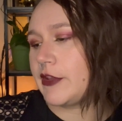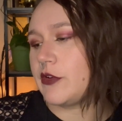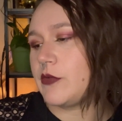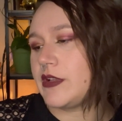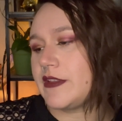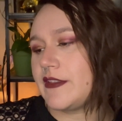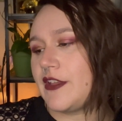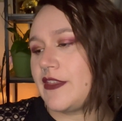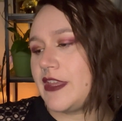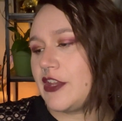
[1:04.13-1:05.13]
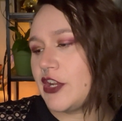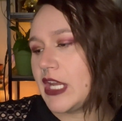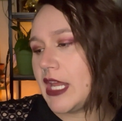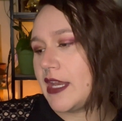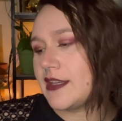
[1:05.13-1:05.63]
ones on the
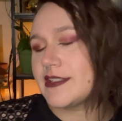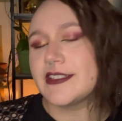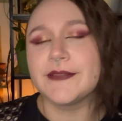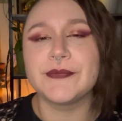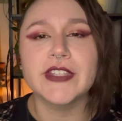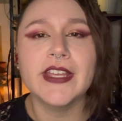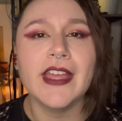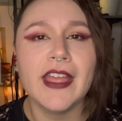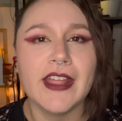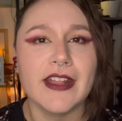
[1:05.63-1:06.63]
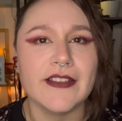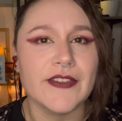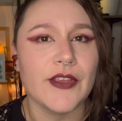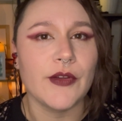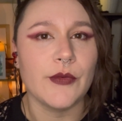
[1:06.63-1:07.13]
internet, and
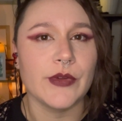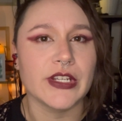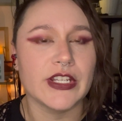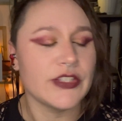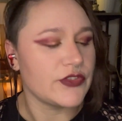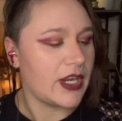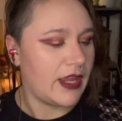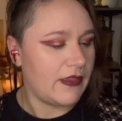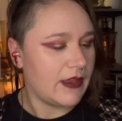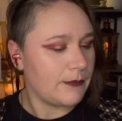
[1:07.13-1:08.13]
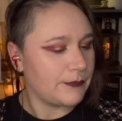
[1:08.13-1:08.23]
so we're gonna try them.